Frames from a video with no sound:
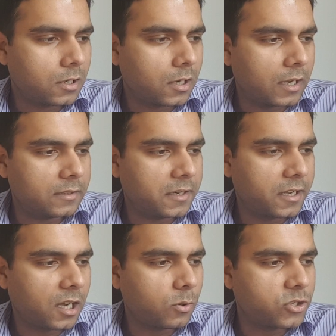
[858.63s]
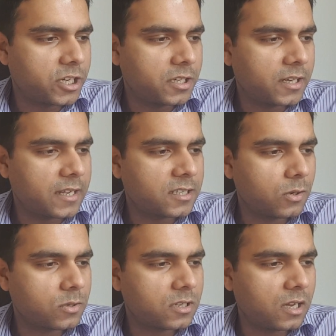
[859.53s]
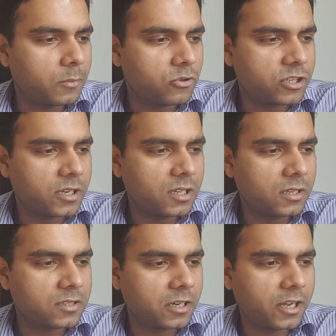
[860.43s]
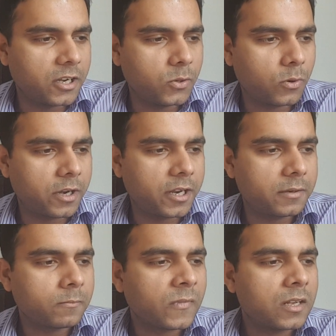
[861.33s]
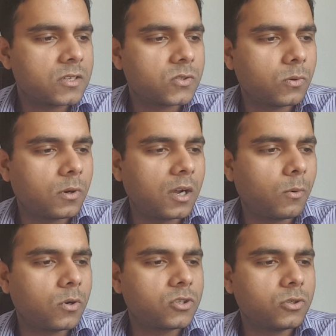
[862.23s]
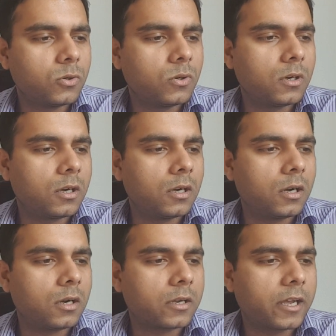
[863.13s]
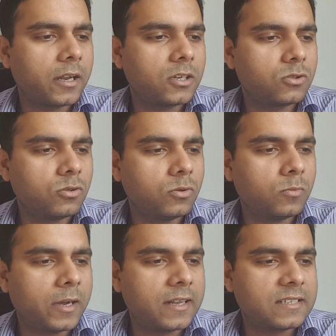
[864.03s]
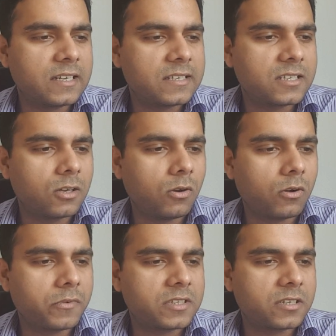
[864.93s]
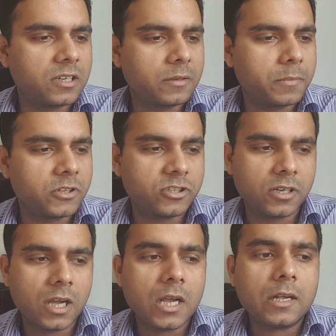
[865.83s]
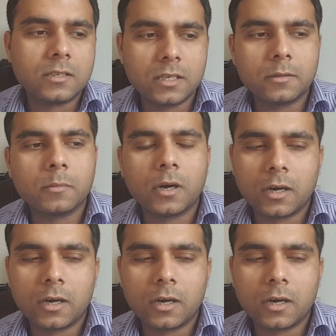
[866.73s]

Andrika Ujjaini writes, hello sir, I'm Ujjaini studying in Ukraine. So I want to know, can I do my residency along with studying PG? See,